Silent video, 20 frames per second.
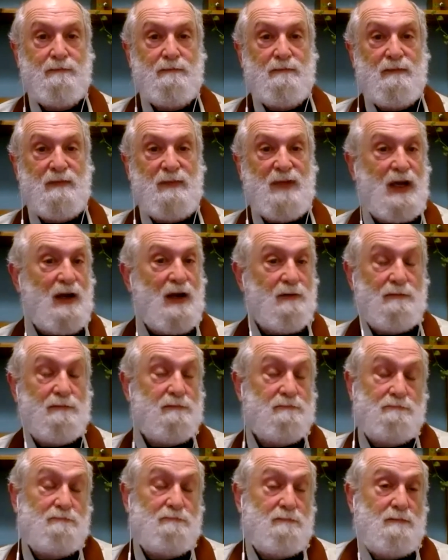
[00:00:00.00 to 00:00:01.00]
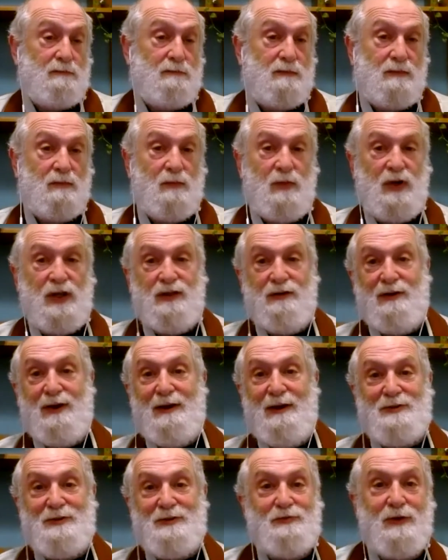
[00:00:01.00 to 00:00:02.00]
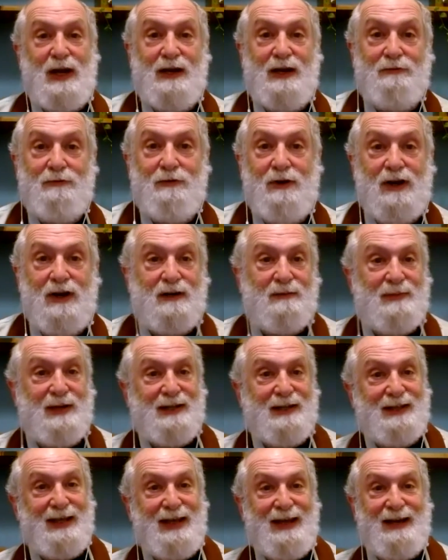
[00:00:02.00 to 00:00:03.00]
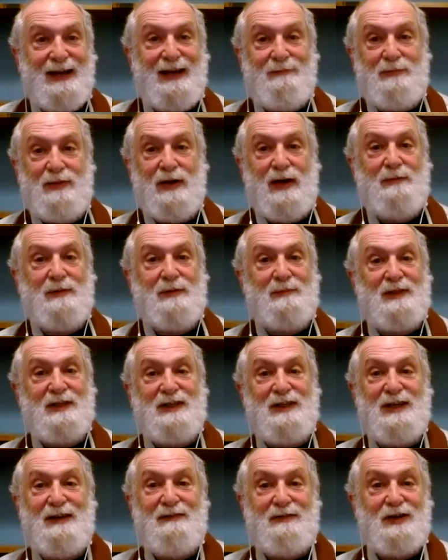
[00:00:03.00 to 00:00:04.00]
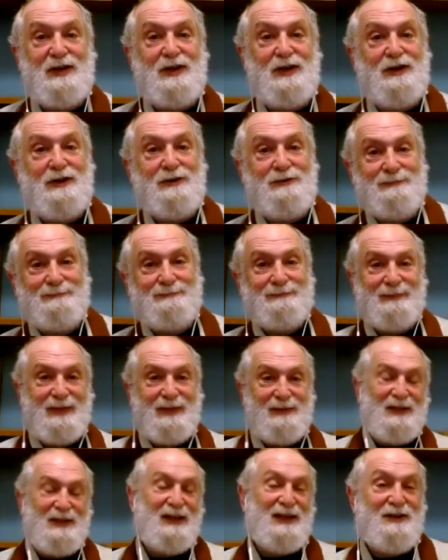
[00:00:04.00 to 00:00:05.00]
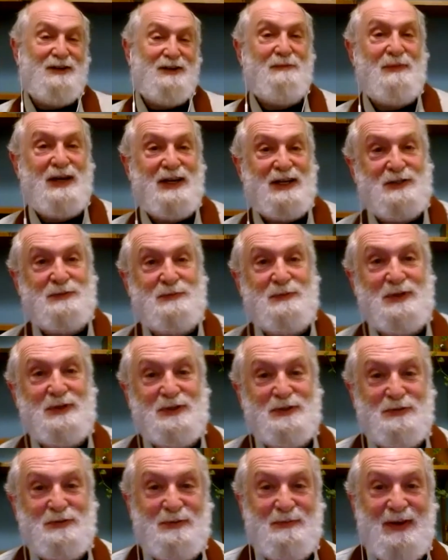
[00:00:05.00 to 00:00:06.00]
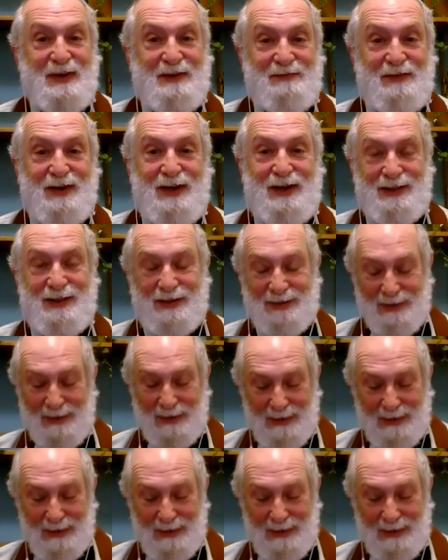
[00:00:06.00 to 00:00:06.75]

Now, whether I was right or wrong about that, I'll probably never know. I mean, I know my experience with my father.